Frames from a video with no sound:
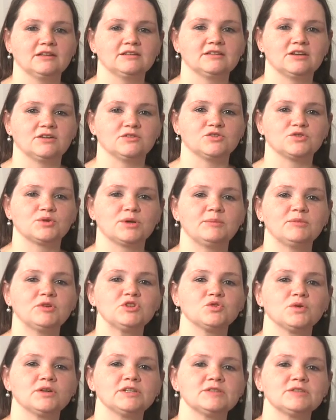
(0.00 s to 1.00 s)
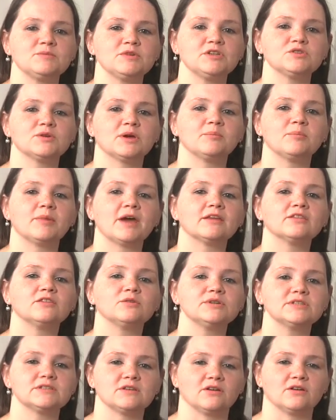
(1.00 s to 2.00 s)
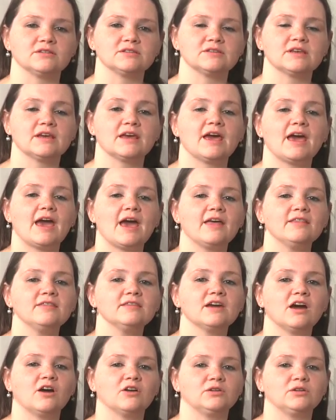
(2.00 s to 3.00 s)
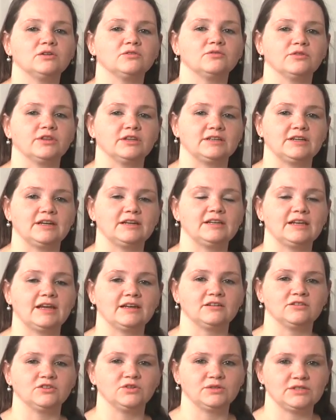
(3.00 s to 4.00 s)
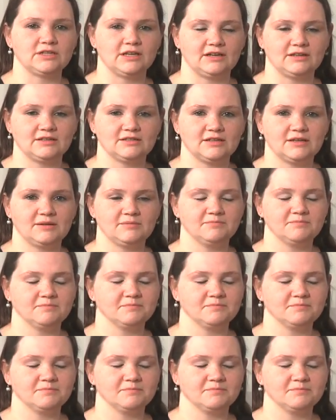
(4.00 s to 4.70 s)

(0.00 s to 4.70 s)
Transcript: Terence Creamer joins me to unpack the results and the outlook for the debt-laden utility.